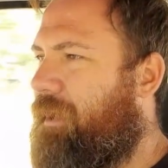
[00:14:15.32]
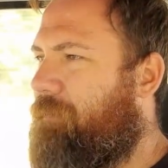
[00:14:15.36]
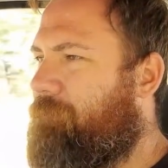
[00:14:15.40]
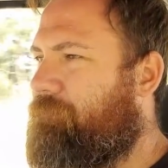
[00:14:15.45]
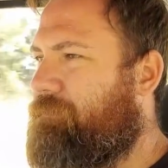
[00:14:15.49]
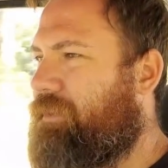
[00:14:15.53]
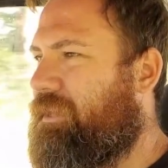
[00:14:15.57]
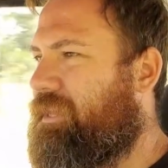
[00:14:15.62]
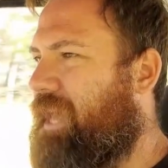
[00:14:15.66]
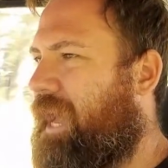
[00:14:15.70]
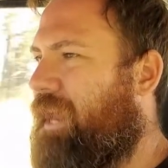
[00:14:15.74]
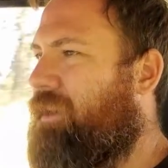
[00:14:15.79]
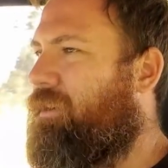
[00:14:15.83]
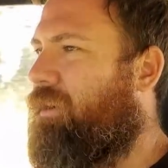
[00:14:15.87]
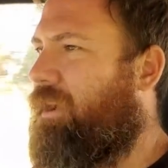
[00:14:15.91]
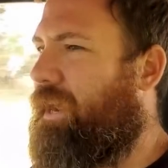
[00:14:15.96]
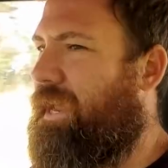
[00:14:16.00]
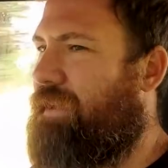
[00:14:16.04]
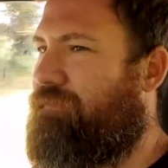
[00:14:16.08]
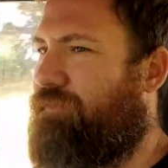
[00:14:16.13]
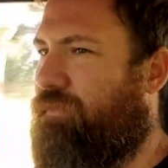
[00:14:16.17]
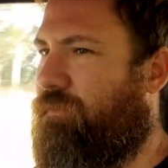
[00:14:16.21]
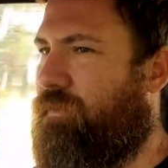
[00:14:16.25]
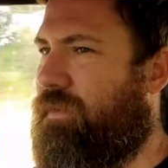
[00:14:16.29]
You
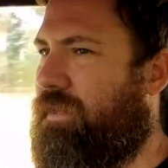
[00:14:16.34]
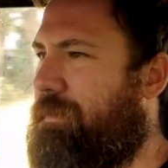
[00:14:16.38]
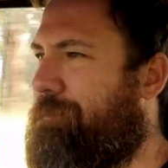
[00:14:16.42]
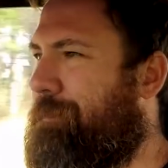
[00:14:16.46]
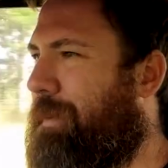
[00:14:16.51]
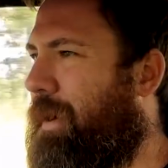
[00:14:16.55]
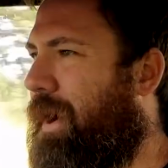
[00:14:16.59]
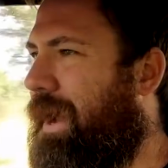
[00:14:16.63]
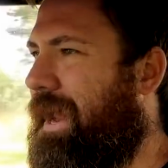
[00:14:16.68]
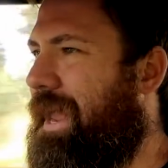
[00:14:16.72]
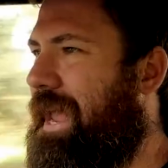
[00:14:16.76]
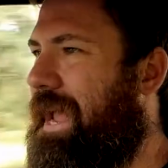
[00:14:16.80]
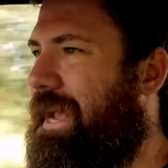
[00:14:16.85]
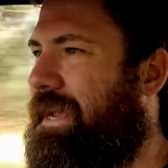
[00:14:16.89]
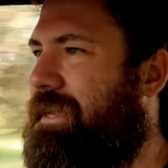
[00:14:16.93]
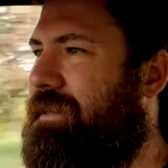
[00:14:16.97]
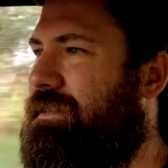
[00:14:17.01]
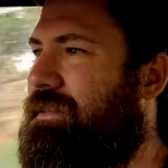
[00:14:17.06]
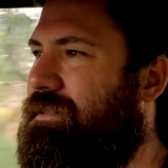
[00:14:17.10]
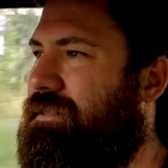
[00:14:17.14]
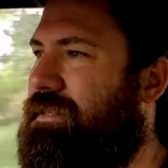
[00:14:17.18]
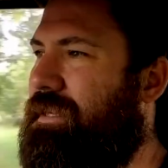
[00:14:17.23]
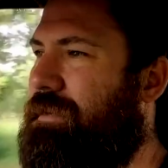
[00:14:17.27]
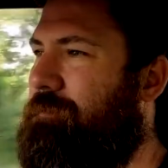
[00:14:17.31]
cannot even really buy air
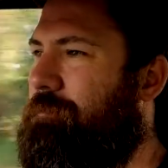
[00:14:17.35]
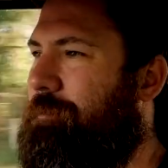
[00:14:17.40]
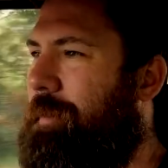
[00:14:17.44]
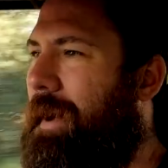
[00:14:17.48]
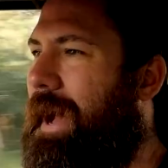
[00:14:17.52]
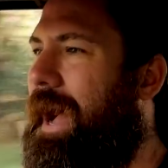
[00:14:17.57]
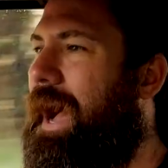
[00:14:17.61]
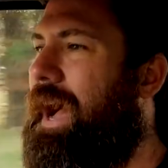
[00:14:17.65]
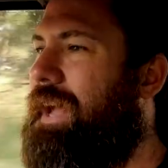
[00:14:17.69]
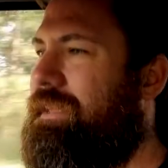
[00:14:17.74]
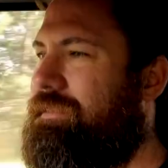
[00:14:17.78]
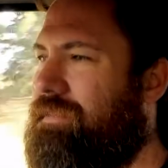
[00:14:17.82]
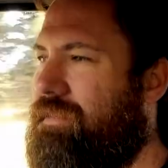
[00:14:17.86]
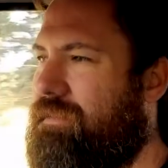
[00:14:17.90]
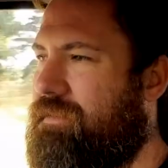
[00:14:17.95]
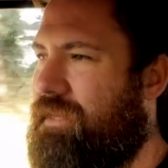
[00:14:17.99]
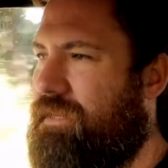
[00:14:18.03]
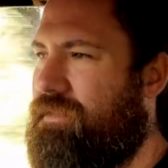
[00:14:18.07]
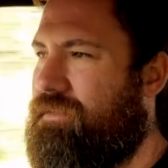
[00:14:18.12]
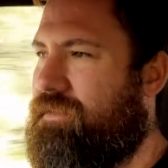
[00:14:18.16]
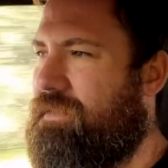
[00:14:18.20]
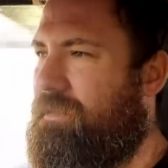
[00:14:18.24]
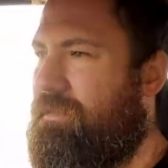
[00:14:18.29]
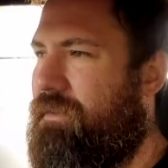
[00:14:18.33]
conditioning parts
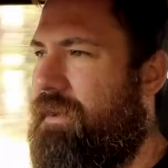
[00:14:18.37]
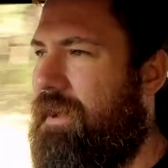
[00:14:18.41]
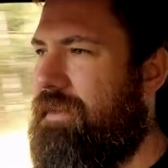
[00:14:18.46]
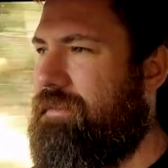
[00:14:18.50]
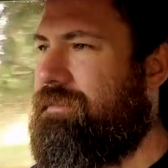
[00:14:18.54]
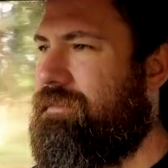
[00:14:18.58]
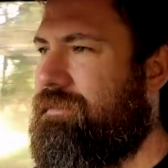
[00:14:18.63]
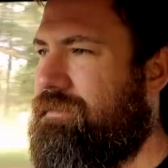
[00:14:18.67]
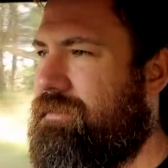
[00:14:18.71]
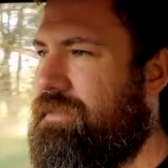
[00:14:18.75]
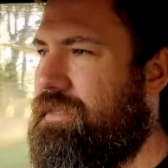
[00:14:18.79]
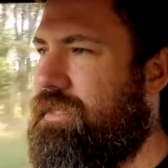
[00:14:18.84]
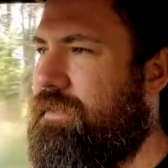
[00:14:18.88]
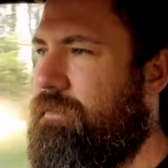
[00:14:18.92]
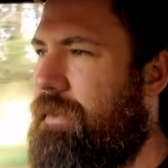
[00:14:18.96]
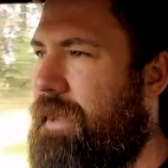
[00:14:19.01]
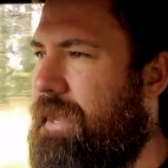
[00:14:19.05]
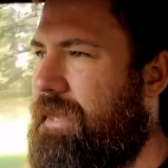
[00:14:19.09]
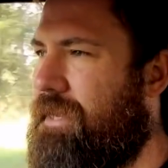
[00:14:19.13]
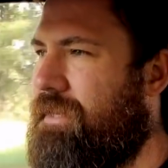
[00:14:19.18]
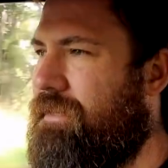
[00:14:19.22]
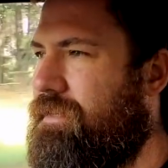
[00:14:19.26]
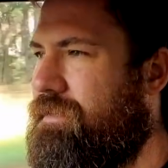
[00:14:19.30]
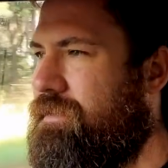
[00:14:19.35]
unless you're licensed to do
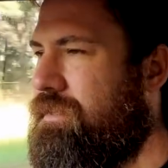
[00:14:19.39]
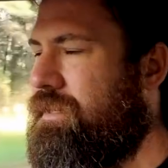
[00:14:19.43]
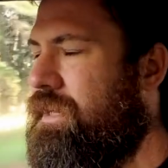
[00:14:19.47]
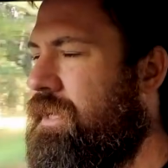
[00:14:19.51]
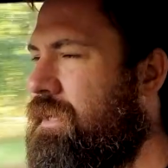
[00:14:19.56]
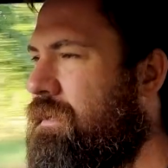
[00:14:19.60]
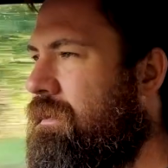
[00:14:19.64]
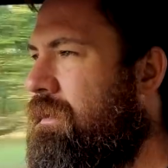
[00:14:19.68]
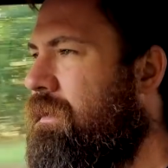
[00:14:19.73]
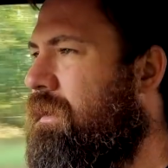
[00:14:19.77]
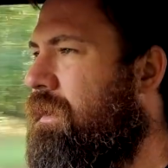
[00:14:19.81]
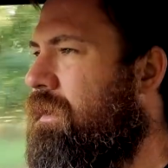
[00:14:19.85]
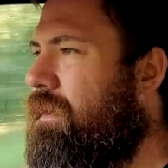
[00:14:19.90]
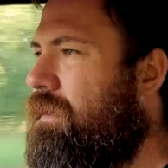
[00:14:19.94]
air conditioning.